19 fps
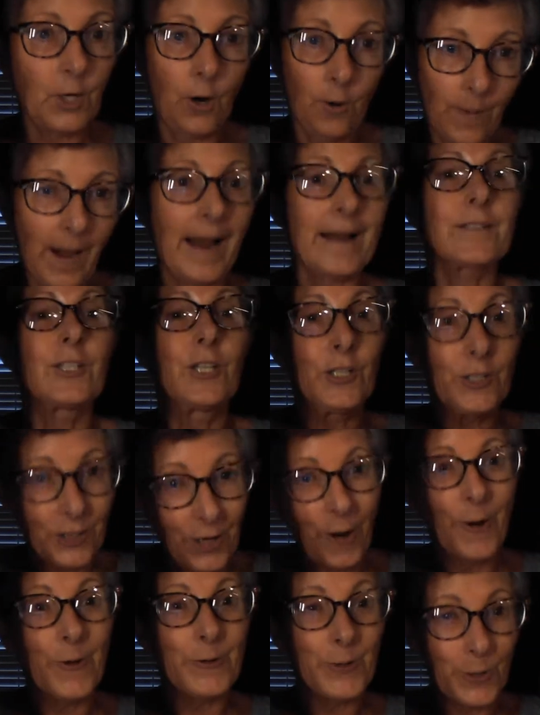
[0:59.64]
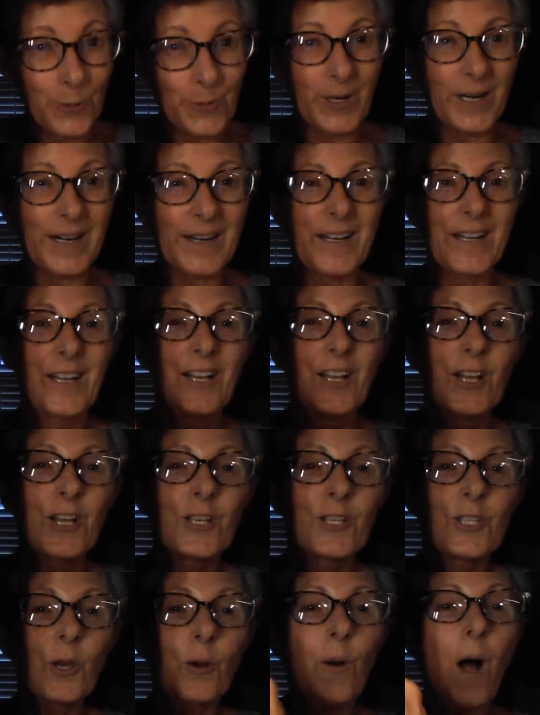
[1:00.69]
correct, go to work.
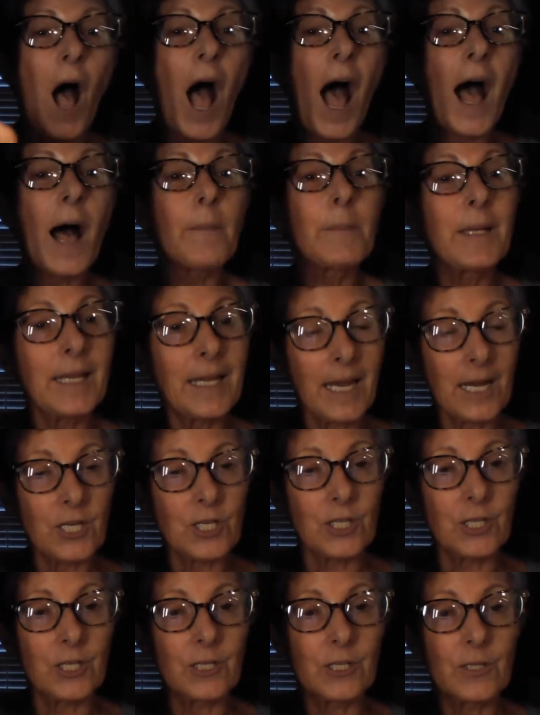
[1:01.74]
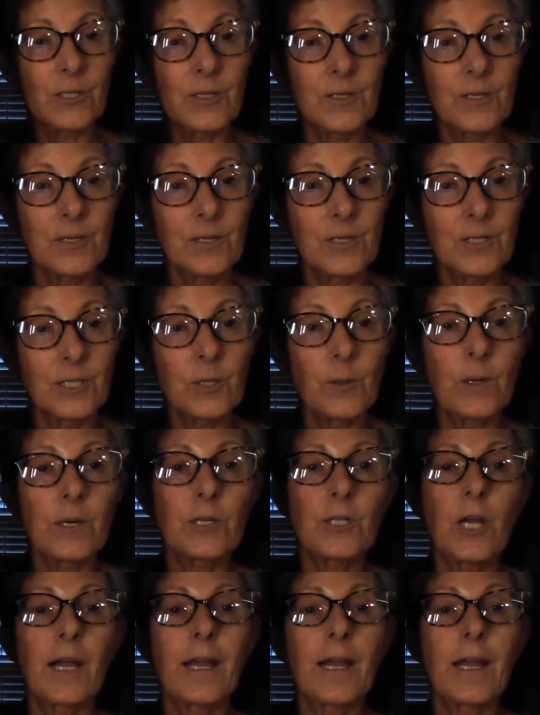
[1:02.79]
So obligation. So we are